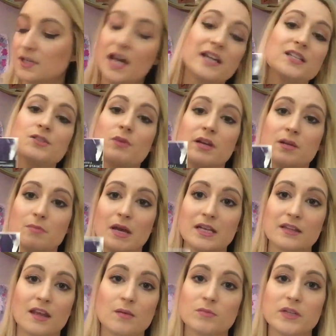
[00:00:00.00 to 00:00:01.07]
I just
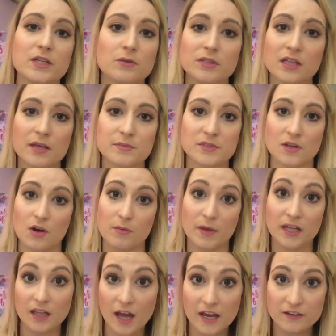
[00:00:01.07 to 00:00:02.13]
recommend them. Liquid lips are
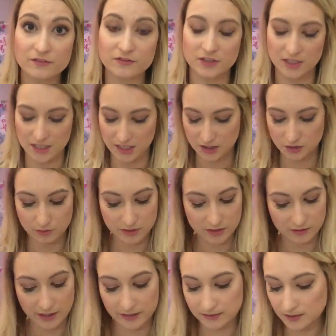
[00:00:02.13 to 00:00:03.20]
my life. You
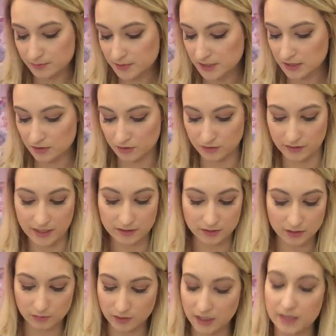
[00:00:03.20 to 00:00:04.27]
either like lipstick or you like
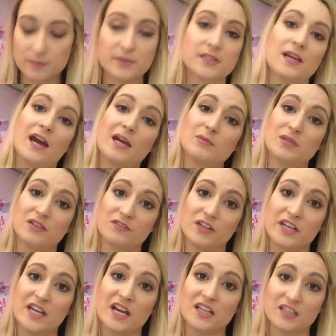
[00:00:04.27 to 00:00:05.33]
liquid lips. I am
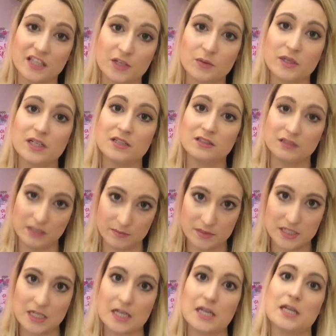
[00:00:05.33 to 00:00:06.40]
definitely a liquid
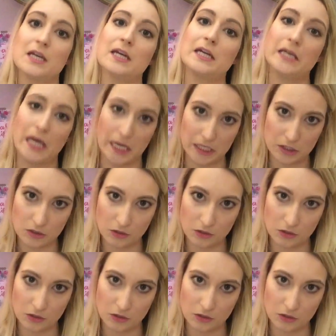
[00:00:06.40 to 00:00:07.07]
lipstick kind of